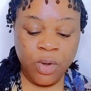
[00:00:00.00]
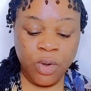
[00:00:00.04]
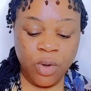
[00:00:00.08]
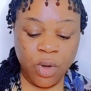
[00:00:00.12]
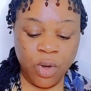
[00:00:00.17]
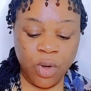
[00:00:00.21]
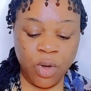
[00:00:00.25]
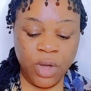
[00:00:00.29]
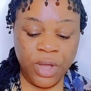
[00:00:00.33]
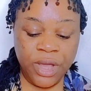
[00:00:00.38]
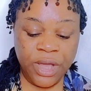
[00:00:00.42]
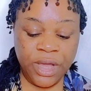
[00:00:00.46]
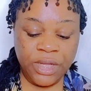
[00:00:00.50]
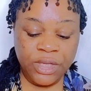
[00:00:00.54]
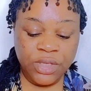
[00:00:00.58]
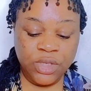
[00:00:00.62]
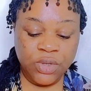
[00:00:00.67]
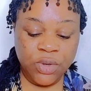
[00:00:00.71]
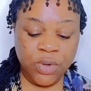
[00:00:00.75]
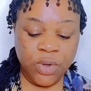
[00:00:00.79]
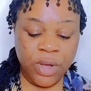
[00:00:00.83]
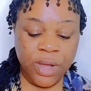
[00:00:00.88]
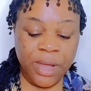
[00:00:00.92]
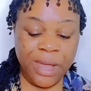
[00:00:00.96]
go
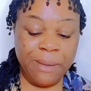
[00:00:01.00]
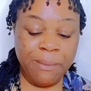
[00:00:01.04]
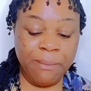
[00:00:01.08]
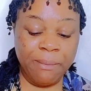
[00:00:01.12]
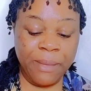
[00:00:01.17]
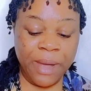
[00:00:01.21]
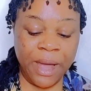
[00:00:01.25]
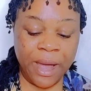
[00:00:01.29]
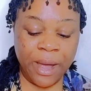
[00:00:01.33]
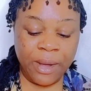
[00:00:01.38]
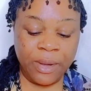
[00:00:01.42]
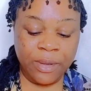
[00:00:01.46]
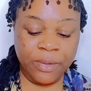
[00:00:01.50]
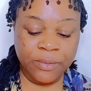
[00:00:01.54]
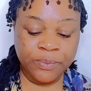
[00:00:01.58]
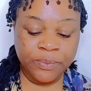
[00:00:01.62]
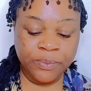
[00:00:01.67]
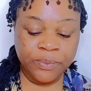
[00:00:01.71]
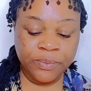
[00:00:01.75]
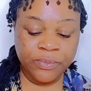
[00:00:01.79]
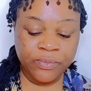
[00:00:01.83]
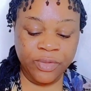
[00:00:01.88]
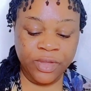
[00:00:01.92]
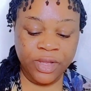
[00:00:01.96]
into a man
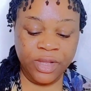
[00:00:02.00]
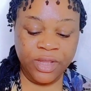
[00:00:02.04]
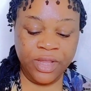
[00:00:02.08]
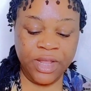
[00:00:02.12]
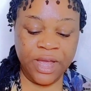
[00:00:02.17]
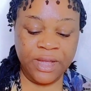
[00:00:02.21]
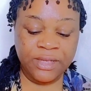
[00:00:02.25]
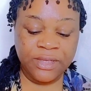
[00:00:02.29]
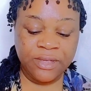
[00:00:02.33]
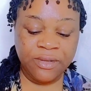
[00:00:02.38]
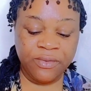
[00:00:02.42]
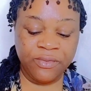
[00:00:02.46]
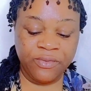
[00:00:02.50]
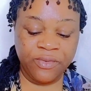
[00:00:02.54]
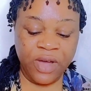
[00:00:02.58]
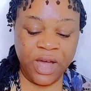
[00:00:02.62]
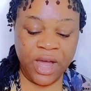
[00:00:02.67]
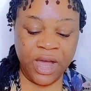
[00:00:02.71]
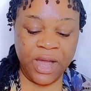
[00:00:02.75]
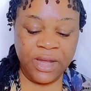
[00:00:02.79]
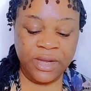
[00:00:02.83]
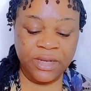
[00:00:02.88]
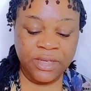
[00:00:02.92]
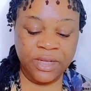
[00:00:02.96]
that
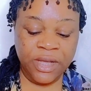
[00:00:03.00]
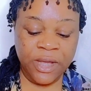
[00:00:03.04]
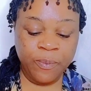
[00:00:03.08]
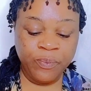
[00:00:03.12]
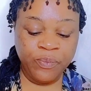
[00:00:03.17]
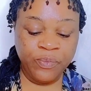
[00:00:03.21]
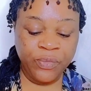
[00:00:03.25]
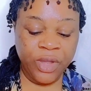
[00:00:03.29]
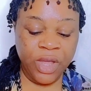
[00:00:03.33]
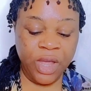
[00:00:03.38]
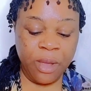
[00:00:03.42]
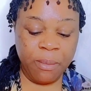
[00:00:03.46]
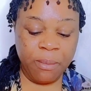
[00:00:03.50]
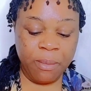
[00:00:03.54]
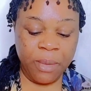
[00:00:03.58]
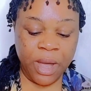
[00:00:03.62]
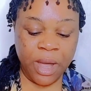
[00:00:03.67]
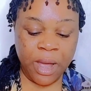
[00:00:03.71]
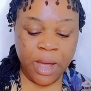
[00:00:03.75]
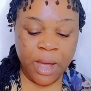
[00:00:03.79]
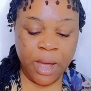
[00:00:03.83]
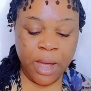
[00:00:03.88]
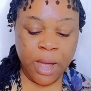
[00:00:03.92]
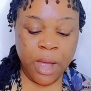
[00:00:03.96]
defied a
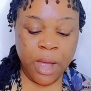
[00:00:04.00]
man,